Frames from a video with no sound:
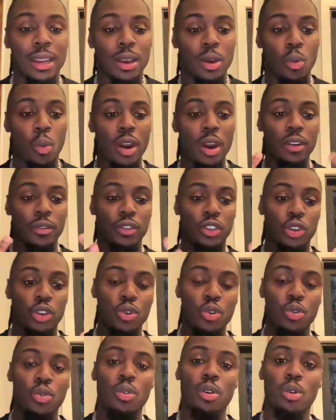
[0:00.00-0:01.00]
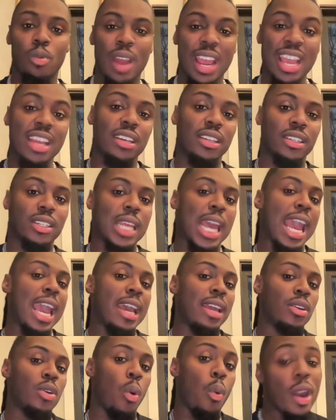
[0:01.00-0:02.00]
one of two ways, and
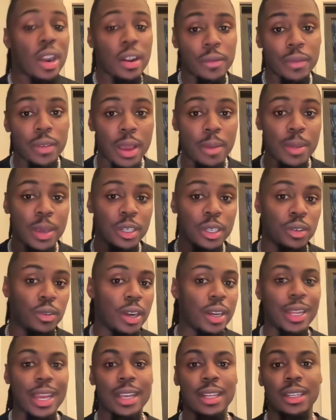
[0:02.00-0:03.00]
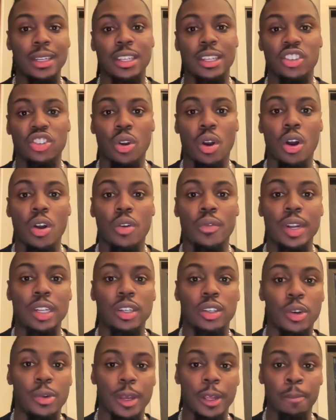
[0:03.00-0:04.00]
one of them is very likely that you're already
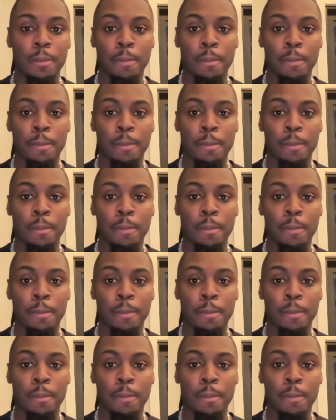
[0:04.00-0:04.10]
doing.